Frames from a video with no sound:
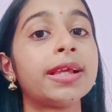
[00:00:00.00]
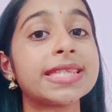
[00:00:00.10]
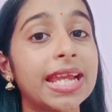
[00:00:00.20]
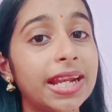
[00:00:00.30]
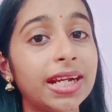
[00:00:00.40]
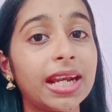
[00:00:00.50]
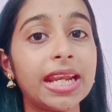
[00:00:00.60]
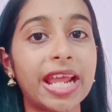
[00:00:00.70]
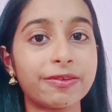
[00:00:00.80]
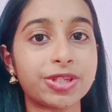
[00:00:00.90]

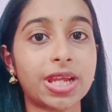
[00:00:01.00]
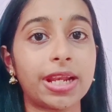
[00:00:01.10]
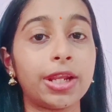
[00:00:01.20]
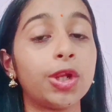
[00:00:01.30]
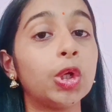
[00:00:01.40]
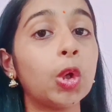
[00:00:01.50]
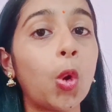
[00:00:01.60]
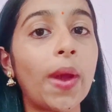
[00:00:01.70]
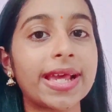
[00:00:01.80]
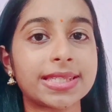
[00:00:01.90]
Sedentary lifestyle,
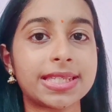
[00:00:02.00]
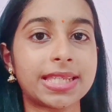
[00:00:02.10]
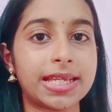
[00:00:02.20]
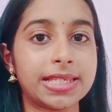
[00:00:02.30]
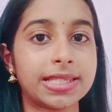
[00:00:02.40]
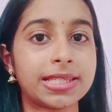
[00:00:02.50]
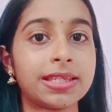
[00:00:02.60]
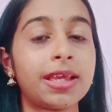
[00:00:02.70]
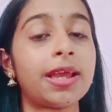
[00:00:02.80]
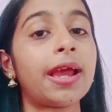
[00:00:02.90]
no
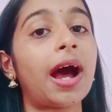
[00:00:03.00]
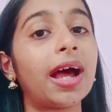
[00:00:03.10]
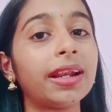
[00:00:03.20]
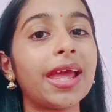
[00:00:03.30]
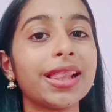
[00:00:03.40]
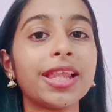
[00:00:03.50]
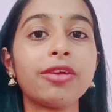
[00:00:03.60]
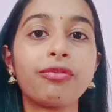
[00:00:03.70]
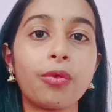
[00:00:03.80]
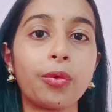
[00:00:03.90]
exercise,
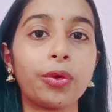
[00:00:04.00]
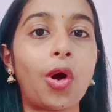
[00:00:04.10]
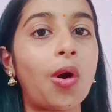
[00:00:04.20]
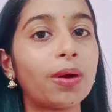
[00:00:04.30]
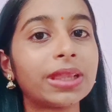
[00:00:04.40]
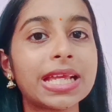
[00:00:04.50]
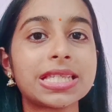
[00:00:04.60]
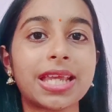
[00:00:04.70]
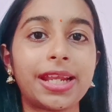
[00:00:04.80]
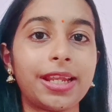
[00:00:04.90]
unhealthy food, all
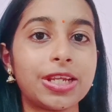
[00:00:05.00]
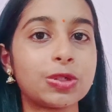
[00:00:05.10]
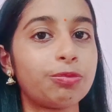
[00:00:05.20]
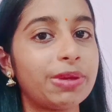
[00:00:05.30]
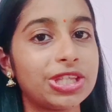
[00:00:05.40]
these can lead to